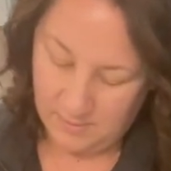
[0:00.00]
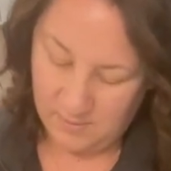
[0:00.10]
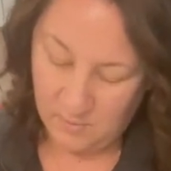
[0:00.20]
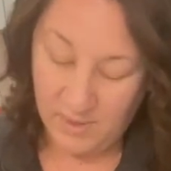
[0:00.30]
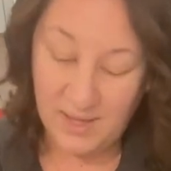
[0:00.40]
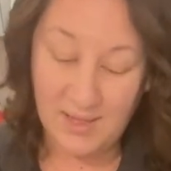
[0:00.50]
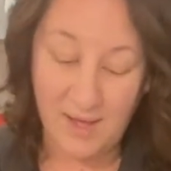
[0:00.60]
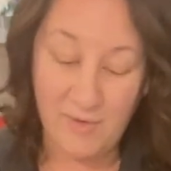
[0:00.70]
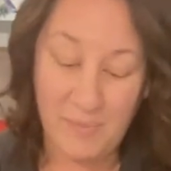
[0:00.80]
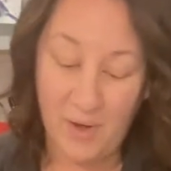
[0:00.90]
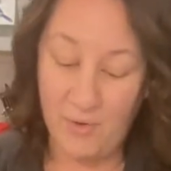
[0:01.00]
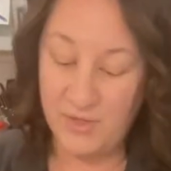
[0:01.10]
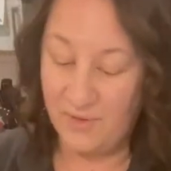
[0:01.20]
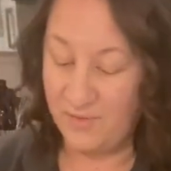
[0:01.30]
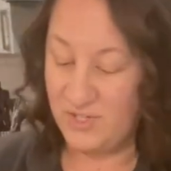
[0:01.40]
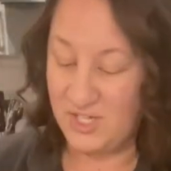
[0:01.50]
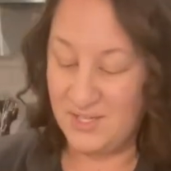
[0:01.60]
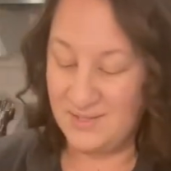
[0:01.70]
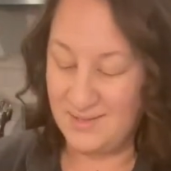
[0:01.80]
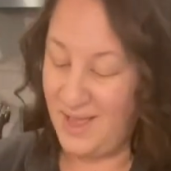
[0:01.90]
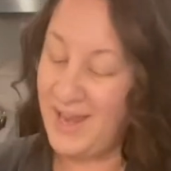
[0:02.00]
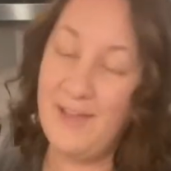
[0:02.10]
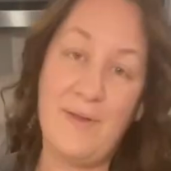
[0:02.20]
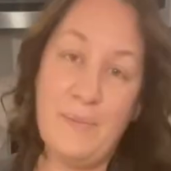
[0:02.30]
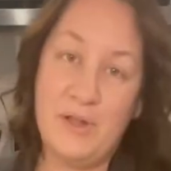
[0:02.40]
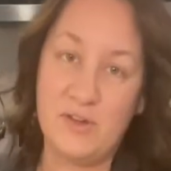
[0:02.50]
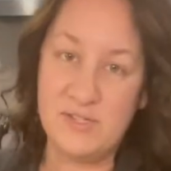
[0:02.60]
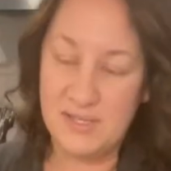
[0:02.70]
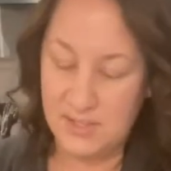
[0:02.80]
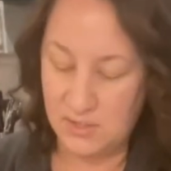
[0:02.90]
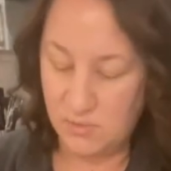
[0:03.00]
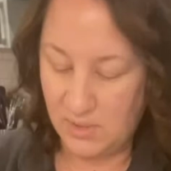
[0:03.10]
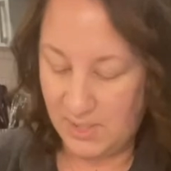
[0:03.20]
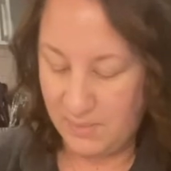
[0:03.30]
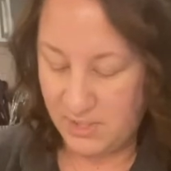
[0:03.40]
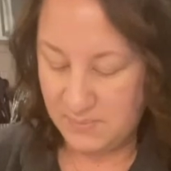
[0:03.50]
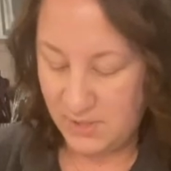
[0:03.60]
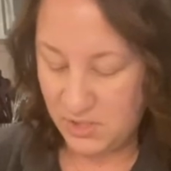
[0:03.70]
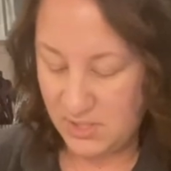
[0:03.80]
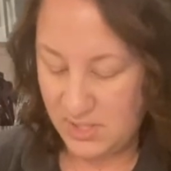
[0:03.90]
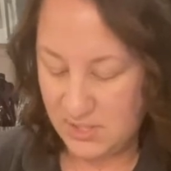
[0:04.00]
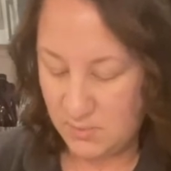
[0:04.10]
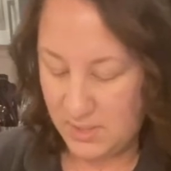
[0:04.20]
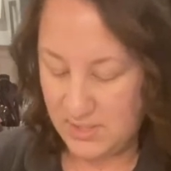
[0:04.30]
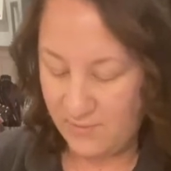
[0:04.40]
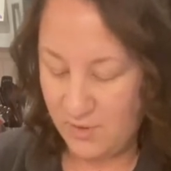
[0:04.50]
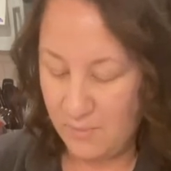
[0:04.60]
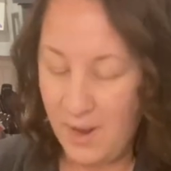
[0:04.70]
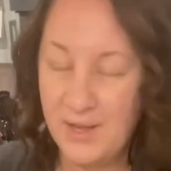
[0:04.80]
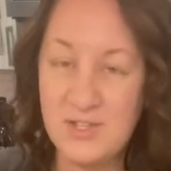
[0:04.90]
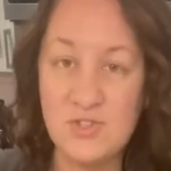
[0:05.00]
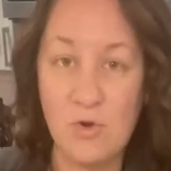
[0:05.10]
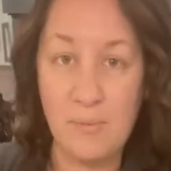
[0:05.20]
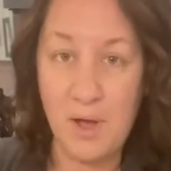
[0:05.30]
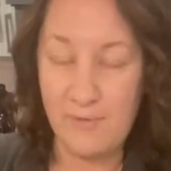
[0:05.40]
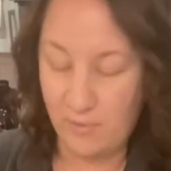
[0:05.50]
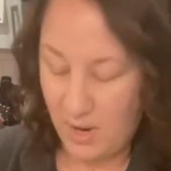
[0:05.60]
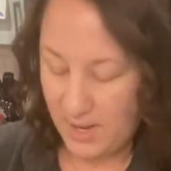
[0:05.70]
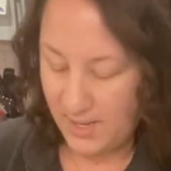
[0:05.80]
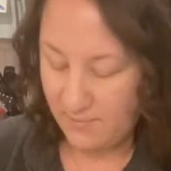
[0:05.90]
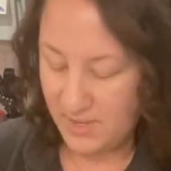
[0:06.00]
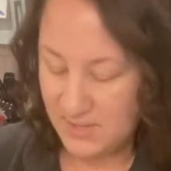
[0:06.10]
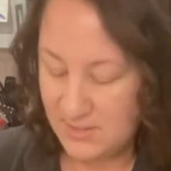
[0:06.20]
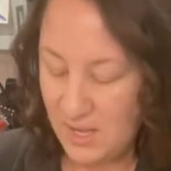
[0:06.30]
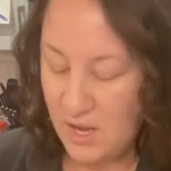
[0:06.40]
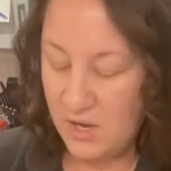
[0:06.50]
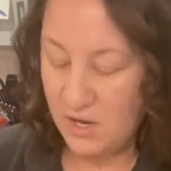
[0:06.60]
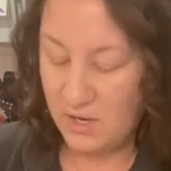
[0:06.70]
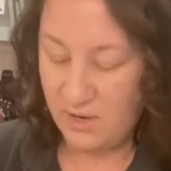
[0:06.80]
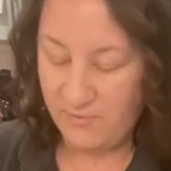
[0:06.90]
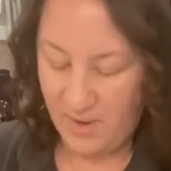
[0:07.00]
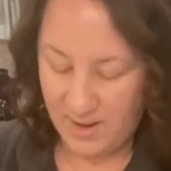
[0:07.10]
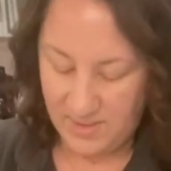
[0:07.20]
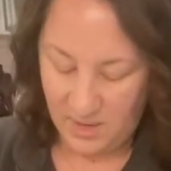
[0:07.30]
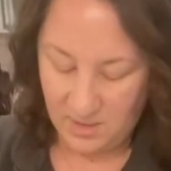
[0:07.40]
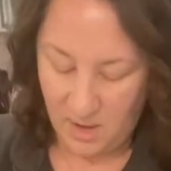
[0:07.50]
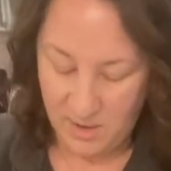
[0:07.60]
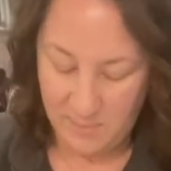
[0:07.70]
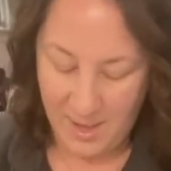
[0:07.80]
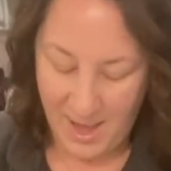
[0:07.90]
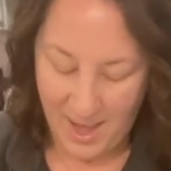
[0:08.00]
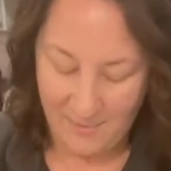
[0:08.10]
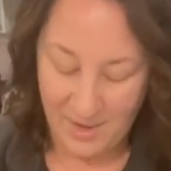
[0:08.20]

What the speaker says: What I love about any of Epicure seasonings really, but especially this one, is if you're buying a store-bought variety of this, you're gonna find that a lot of them have a